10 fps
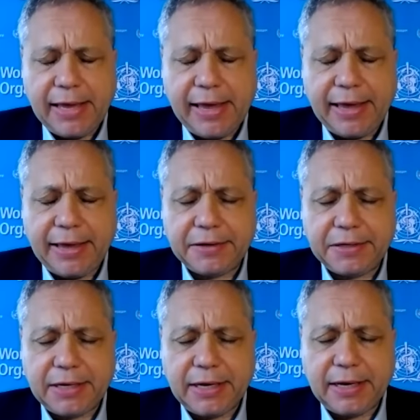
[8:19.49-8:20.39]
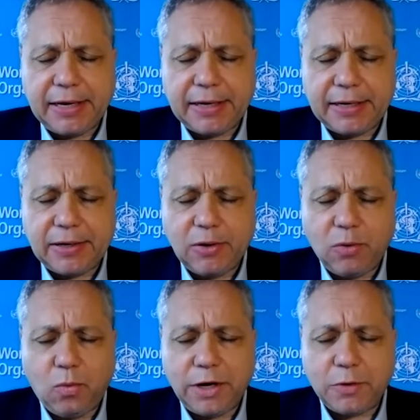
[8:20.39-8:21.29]
And
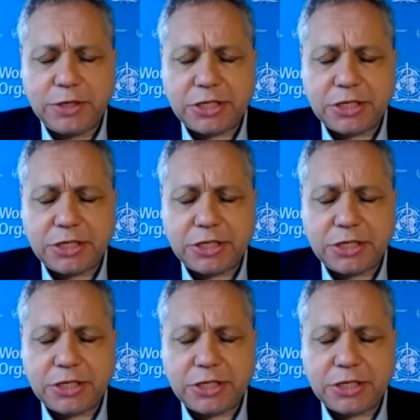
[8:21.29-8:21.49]
what we